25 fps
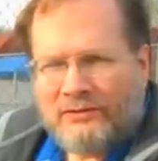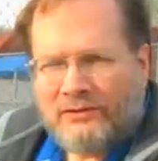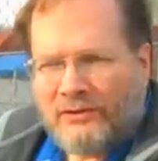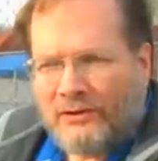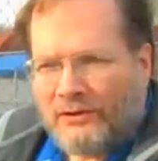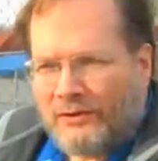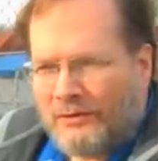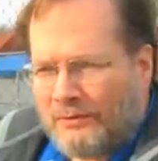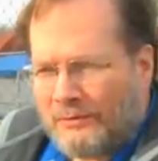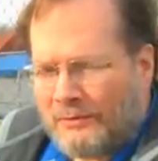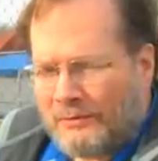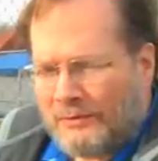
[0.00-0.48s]

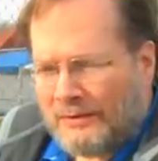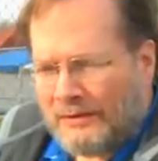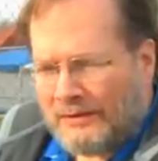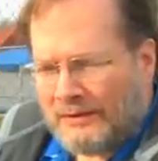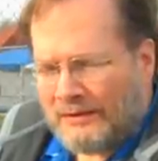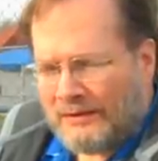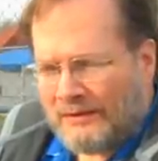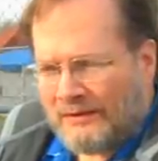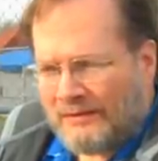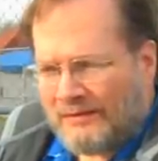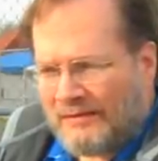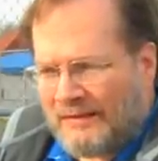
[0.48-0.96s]
So,
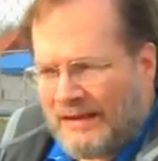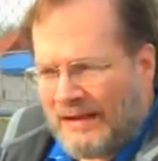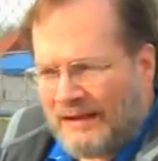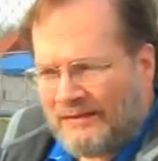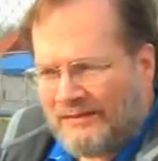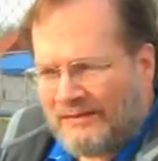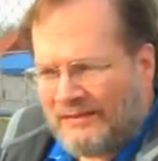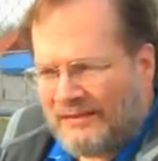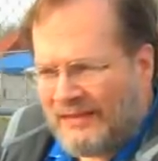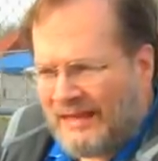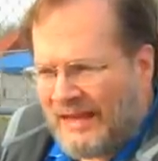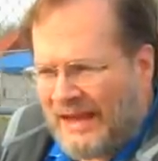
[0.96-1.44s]

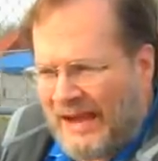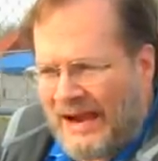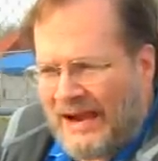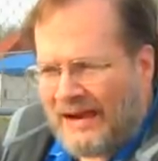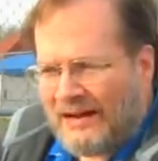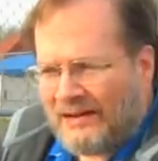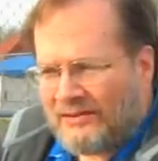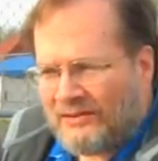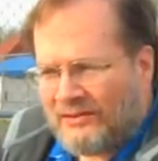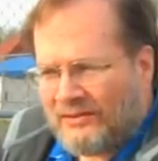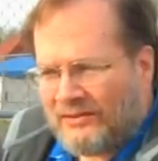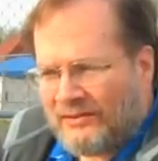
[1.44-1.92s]
that's
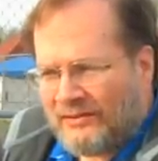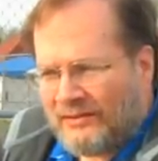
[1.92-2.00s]
that.